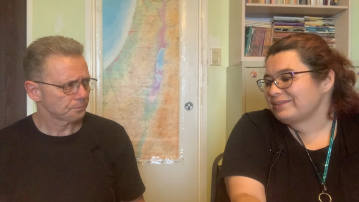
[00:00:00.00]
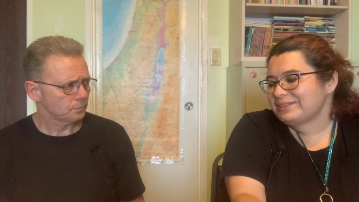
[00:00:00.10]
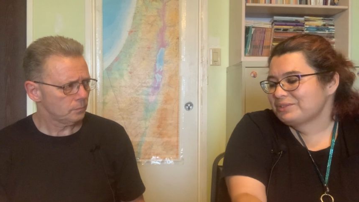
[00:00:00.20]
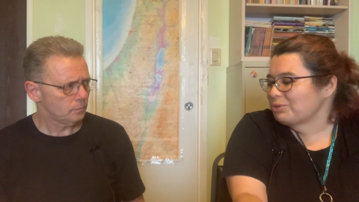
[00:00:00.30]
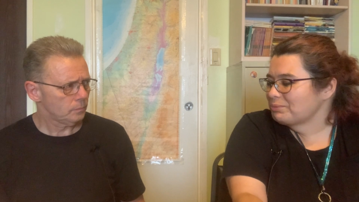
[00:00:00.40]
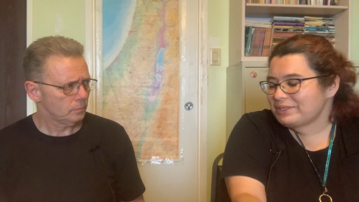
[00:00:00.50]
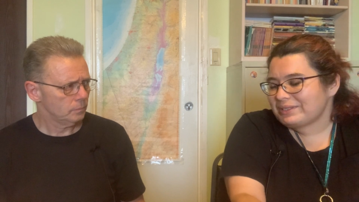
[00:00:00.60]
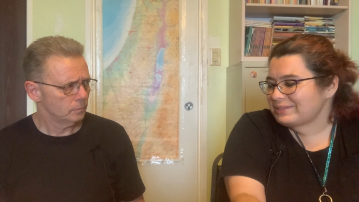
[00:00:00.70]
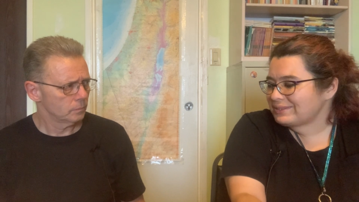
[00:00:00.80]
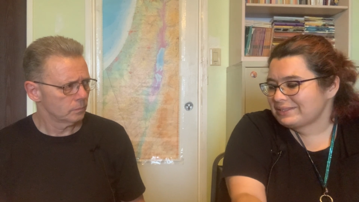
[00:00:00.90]
Speaker 1: He told me
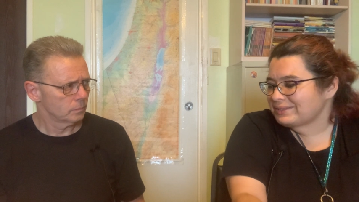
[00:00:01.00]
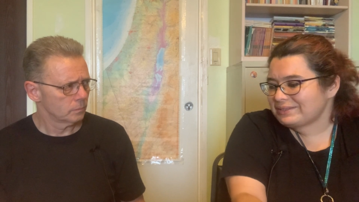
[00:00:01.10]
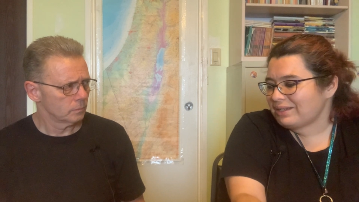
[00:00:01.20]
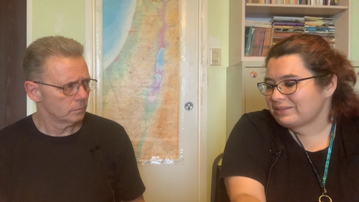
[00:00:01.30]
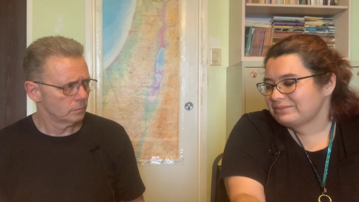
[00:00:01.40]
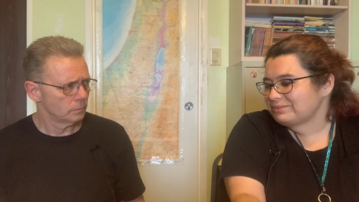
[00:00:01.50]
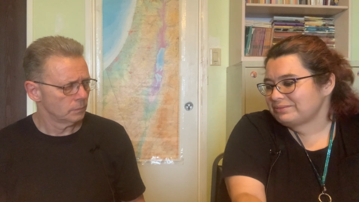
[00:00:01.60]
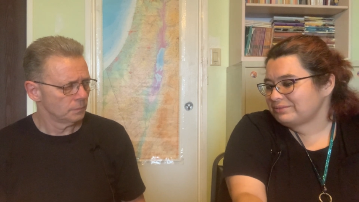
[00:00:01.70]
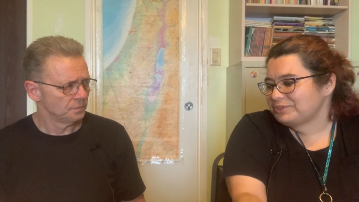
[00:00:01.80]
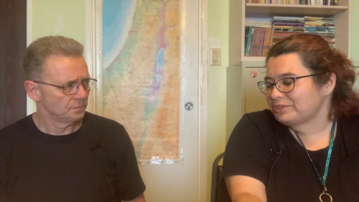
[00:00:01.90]
that's that's not,
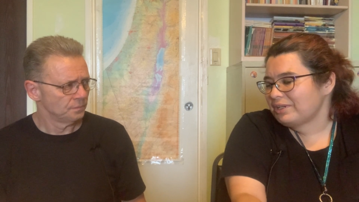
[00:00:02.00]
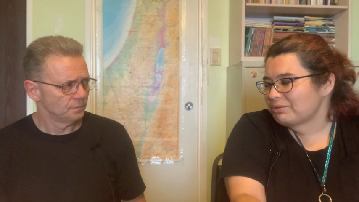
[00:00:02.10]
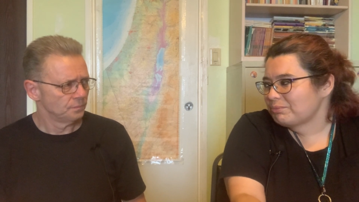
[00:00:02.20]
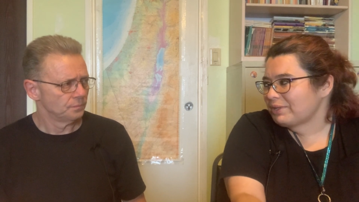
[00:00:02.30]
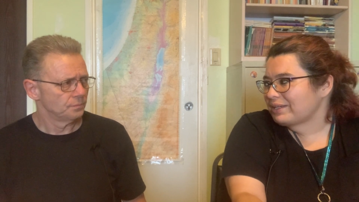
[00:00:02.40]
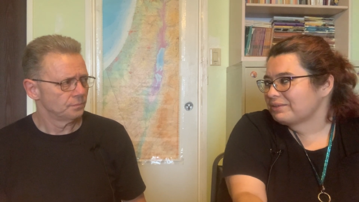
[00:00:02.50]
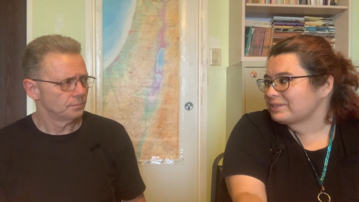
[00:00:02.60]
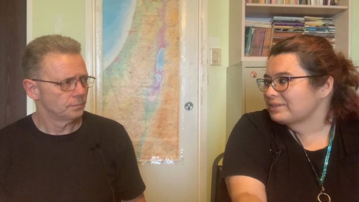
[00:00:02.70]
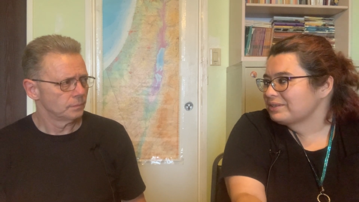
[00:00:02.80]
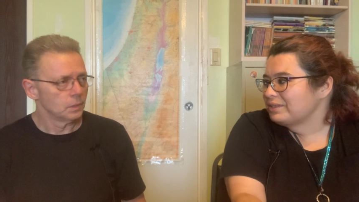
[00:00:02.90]
you're not going back
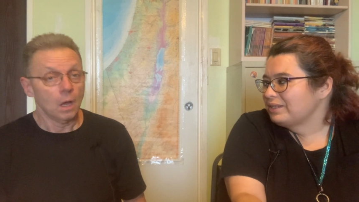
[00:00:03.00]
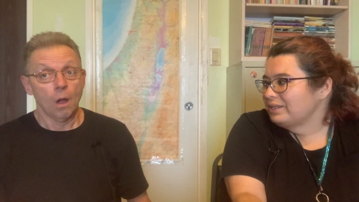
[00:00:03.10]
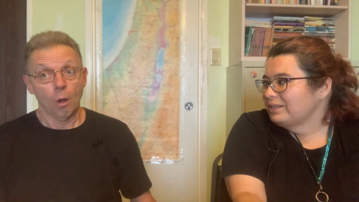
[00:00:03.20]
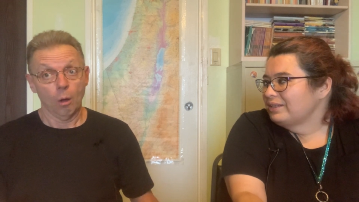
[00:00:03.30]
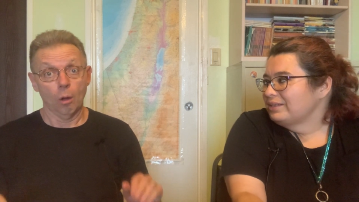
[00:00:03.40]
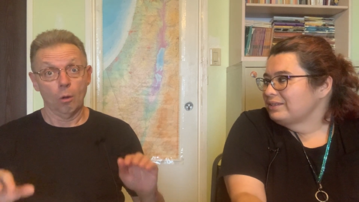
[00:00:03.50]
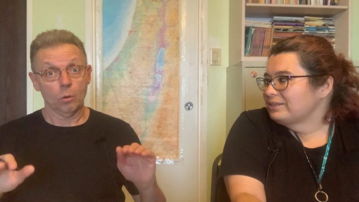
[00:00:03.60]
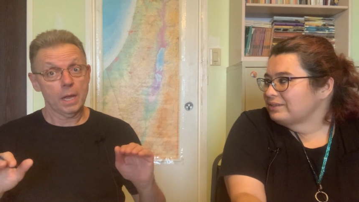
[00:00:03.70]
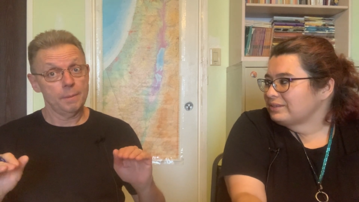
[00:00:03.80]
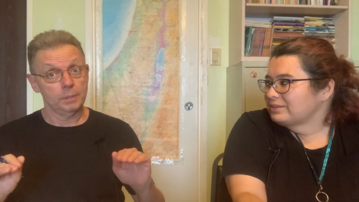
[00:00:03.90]
out there.
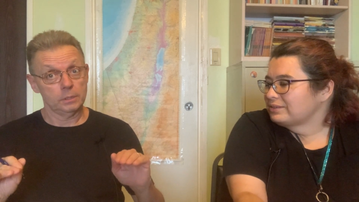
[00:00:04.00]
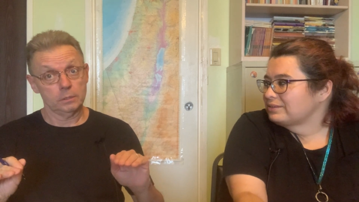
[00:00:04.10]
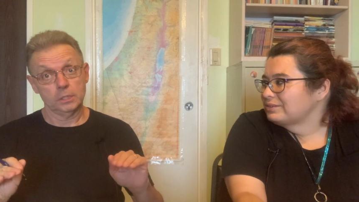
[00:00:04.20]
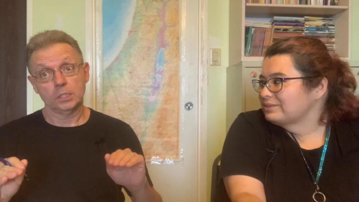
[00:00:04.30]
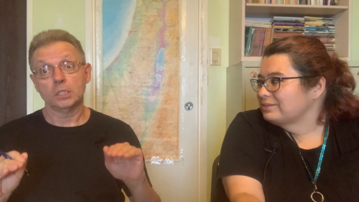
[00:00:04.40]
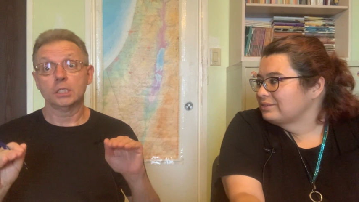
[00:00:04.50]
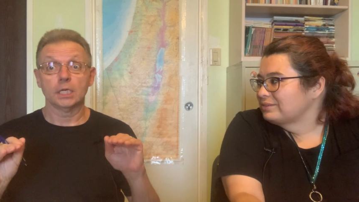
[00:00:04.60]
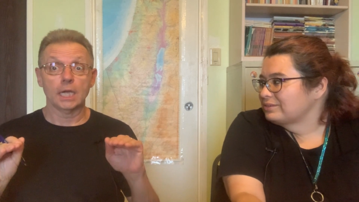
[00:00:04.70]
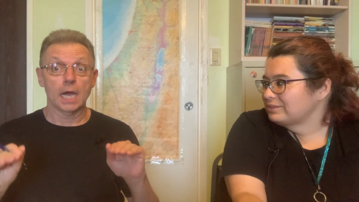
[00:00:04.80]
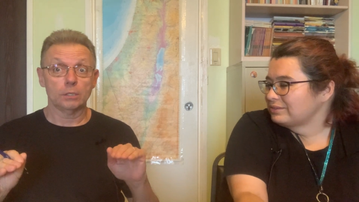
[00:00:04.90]
Speaker 2: Okay, but this is
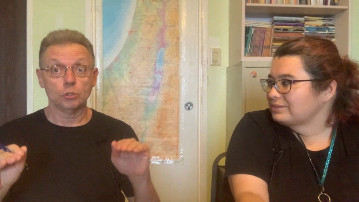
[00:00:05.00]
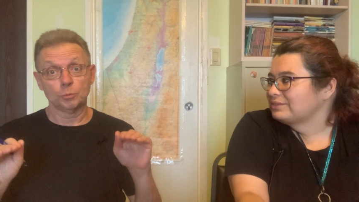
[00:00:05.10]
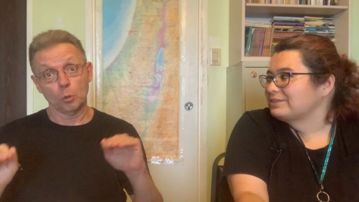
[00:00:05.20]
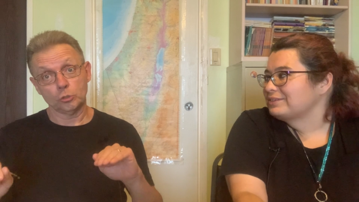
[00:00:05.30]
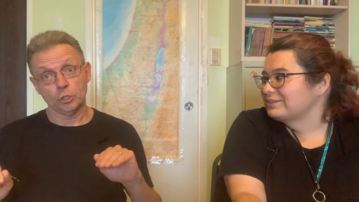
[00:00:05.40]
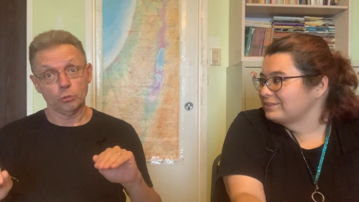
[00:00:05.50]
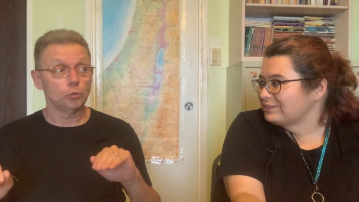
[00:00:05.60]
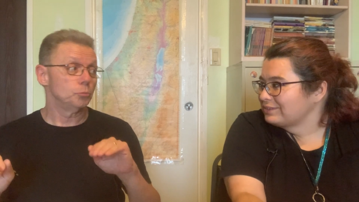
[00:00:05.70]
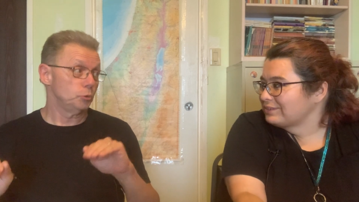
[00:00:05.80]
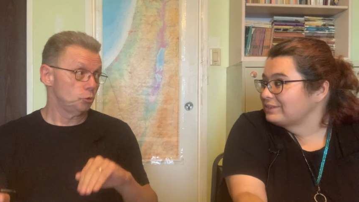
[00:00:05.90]
the God who spoke to you,
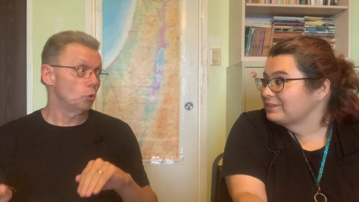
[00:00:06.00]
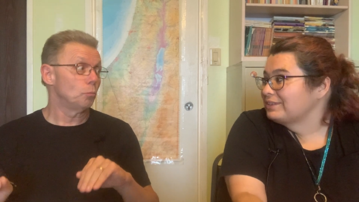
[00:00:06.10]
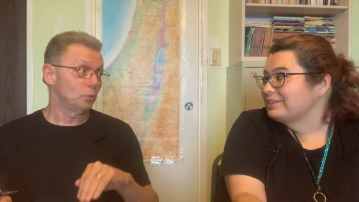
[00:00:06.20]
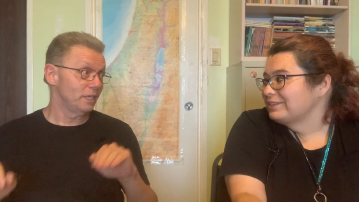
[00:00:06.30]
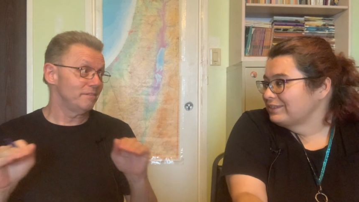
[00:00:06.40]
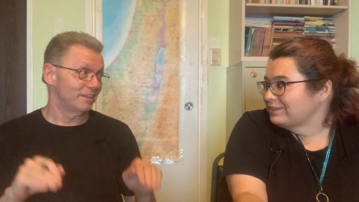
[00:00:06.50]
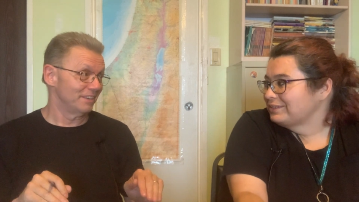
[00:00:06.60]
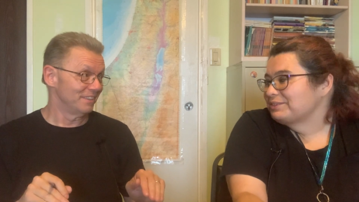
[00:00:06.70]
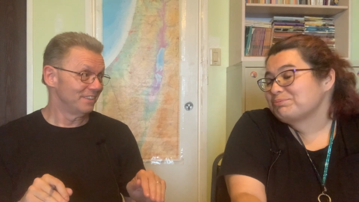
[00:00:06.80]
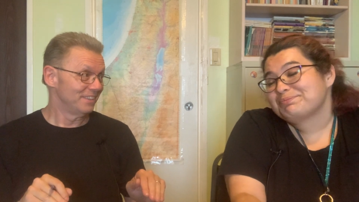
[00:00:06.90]
whom you don't believe in.
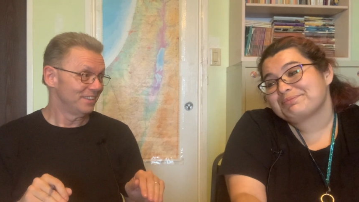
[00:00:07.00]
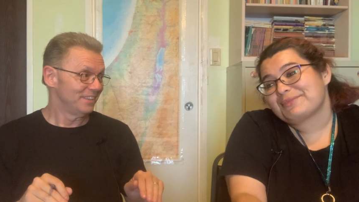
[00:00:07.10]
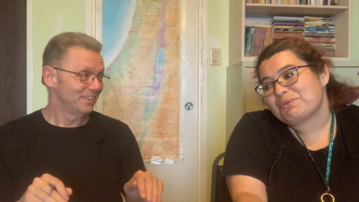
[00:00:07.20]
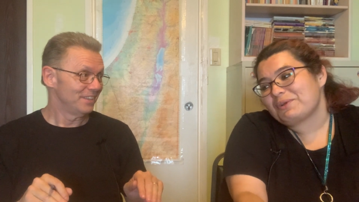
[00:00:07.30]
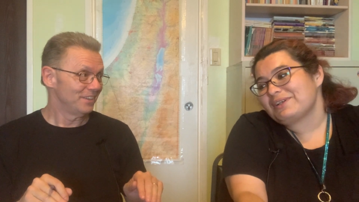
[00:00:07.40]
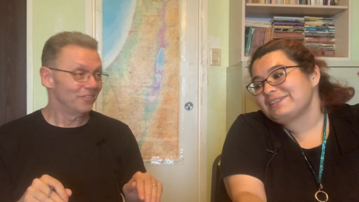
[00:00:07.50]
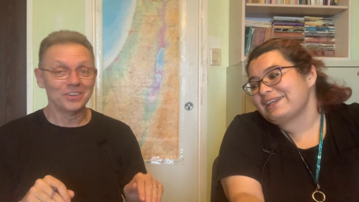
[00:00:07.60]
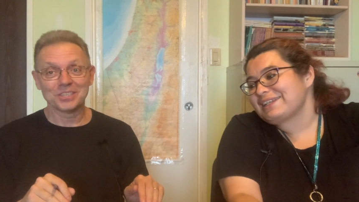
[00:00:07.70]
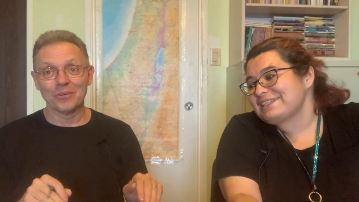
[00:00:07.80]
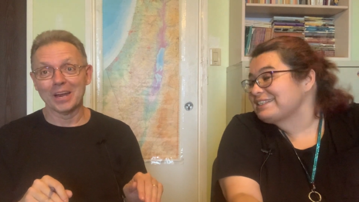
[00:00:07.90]
Speaker 1: Mm-hmm. Well,
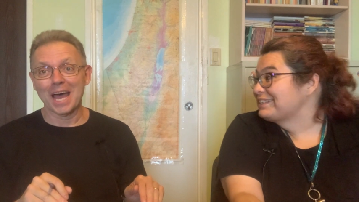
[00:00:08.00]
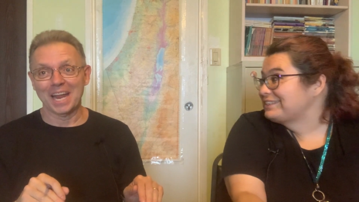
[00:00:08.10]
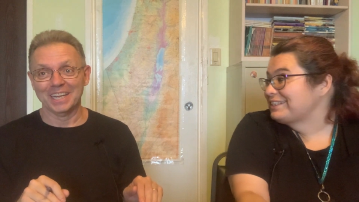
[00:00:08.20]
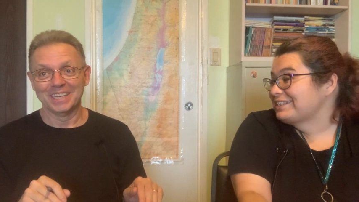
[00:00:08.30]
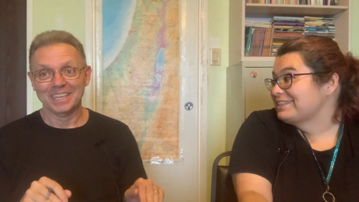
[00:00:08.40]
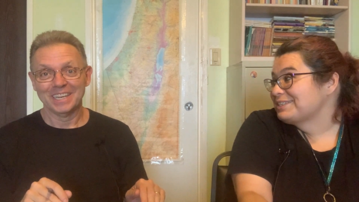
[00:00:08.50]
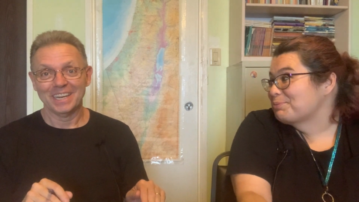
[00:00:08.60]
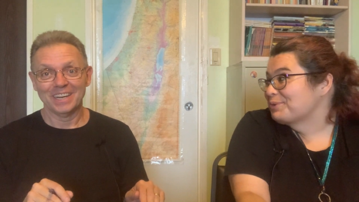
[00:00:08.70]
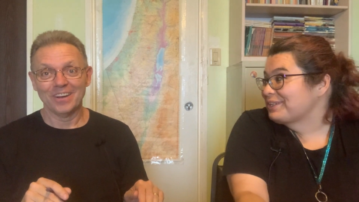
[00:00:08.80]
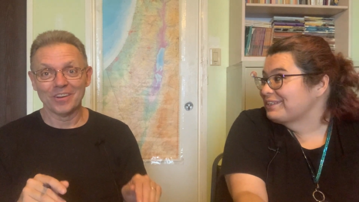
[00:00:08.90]
What's I guess I did at this
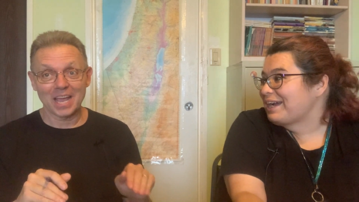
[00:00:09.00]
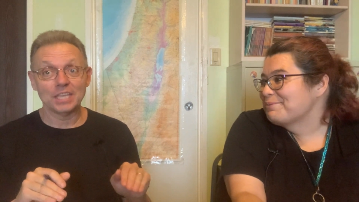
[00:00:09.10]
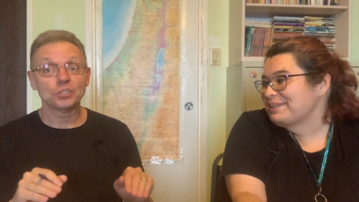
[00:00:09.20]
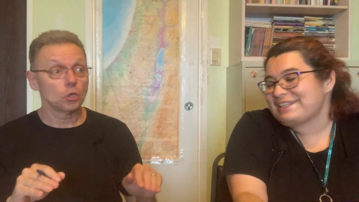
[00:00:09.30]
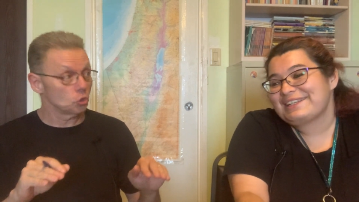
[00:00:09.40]
point. Okay, I mean,